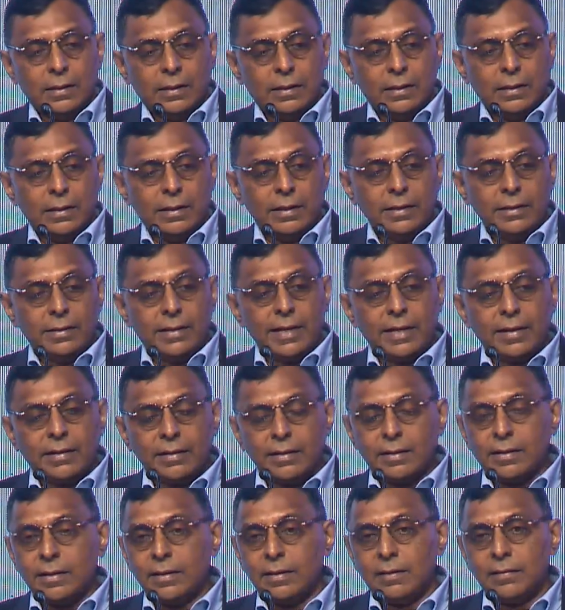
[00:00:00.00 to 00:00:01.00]

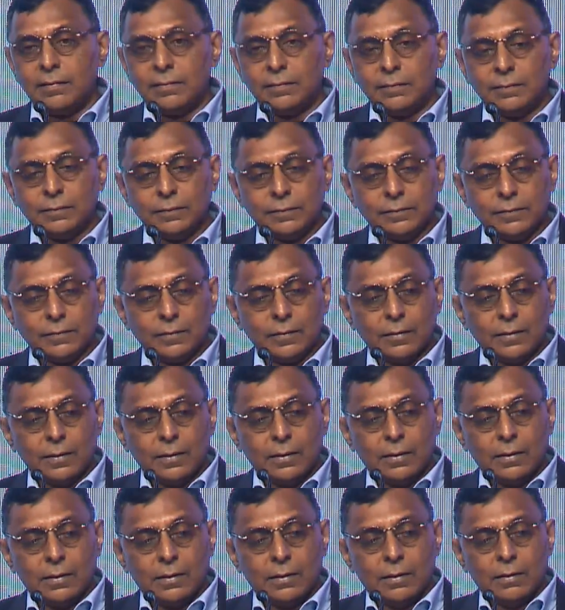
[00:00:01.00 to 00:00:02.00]
integrity,
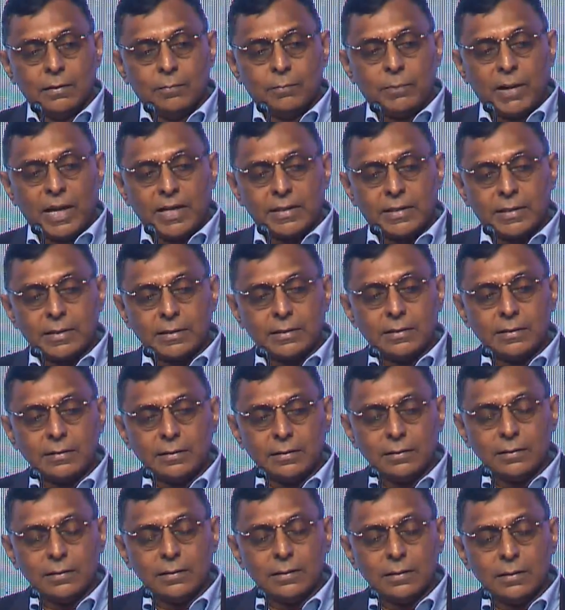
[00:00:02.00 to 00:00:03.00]
passion,
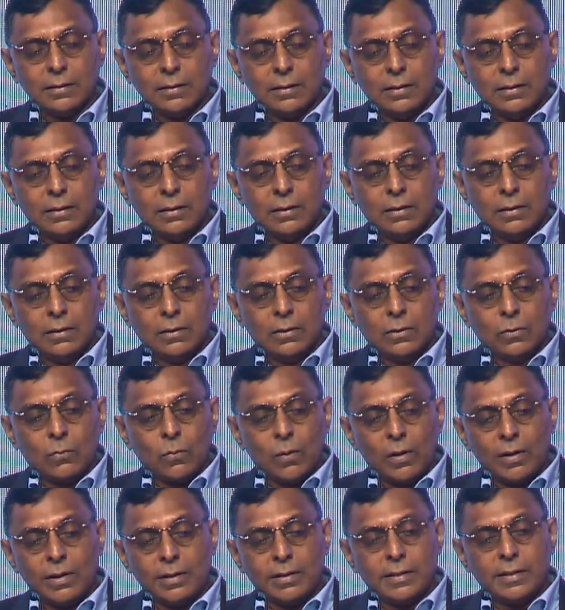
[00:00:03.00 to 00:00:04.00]

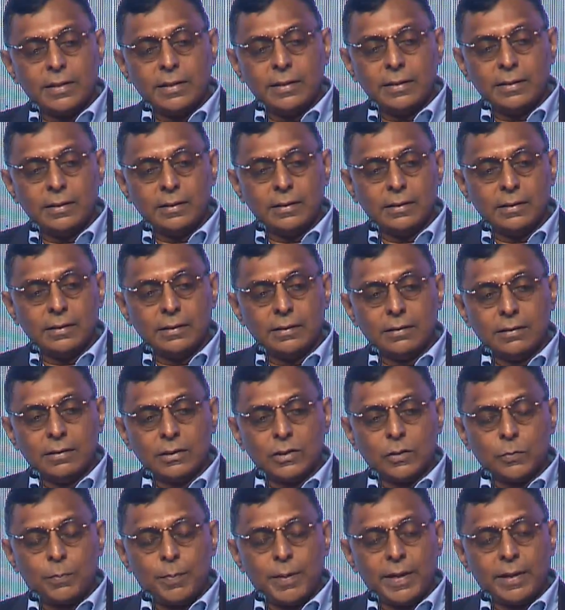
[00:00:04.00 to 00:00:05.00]
quality,
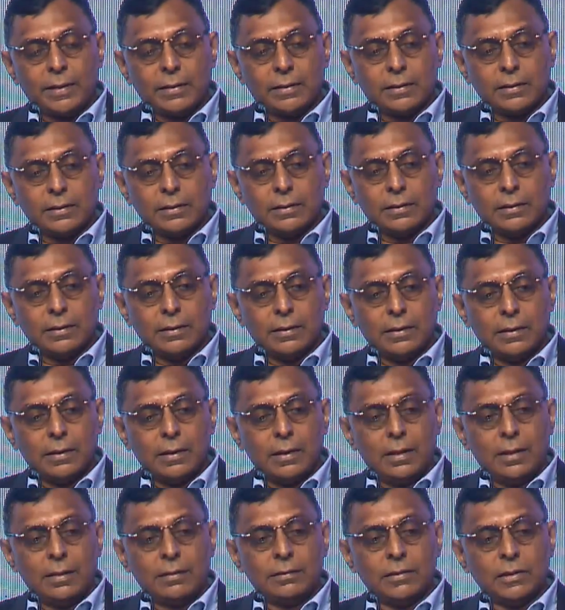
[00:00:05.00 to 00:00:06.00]
respect,
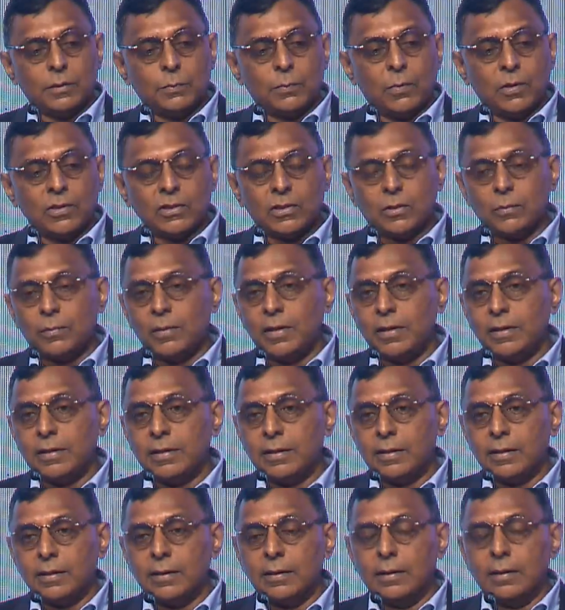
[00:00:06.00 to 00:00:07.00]
and
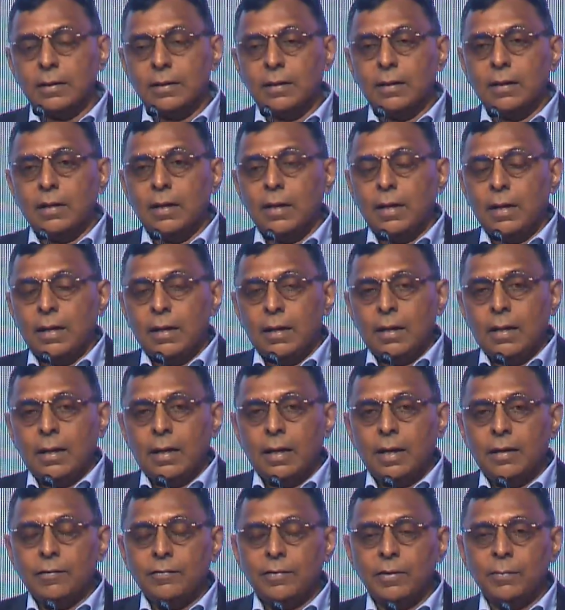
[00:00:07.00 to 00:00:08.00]
responsibility.
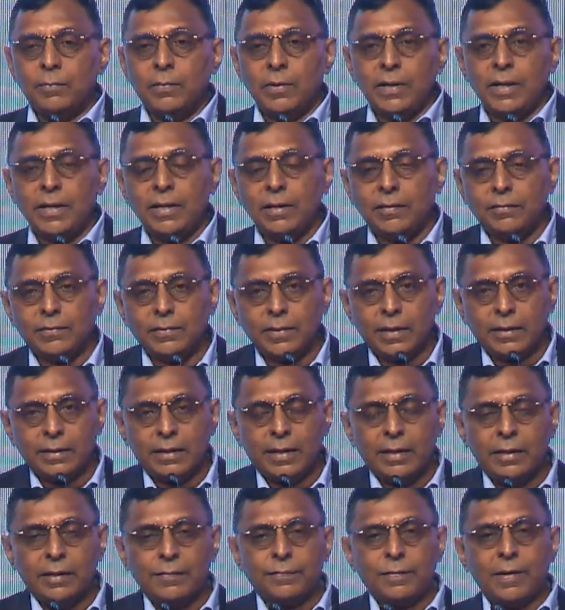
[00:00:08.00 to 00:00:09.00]
And we believe that
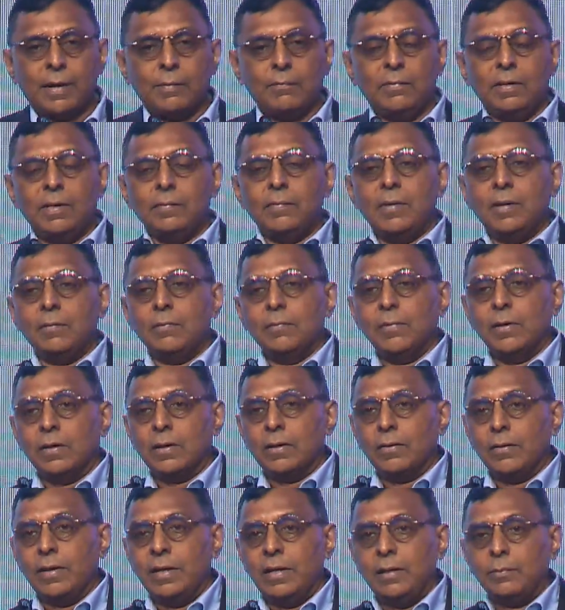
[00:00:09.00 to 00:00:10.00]
any family member
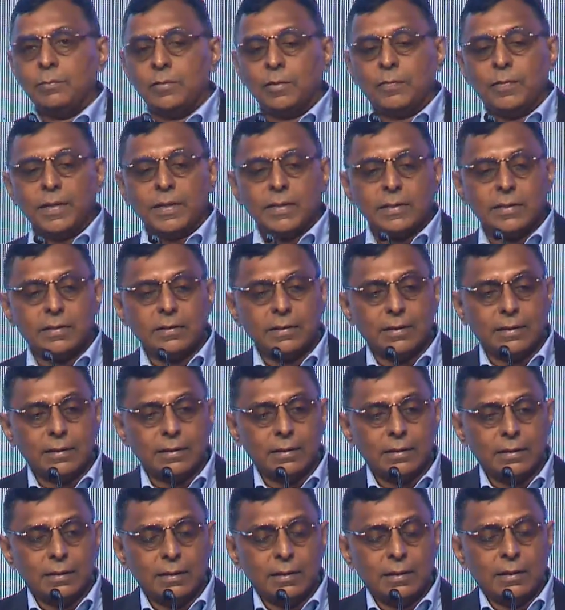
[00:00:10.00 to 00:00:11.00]
or any professional,
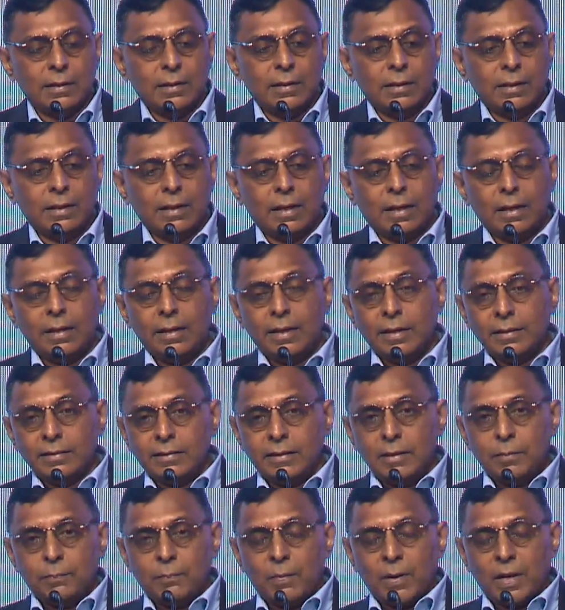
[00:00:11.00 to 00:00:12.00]
unless
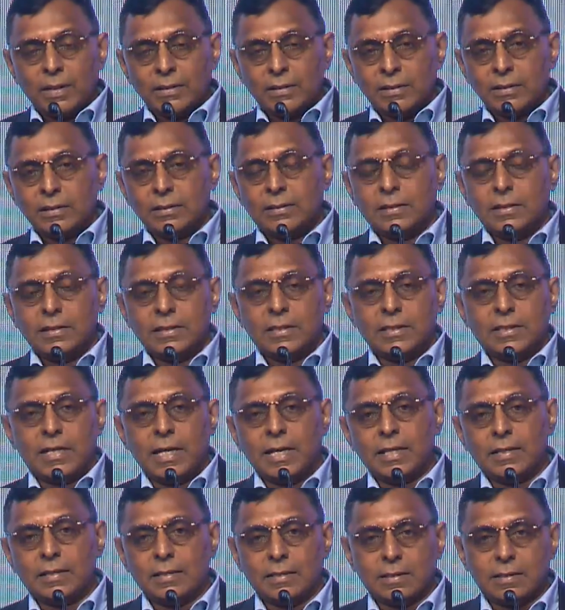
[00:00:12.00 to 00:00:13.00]
he passes this
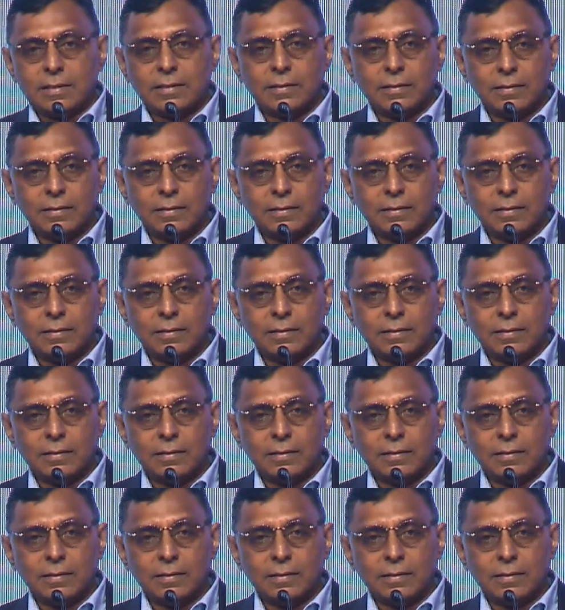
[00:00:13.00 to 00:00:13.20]
test,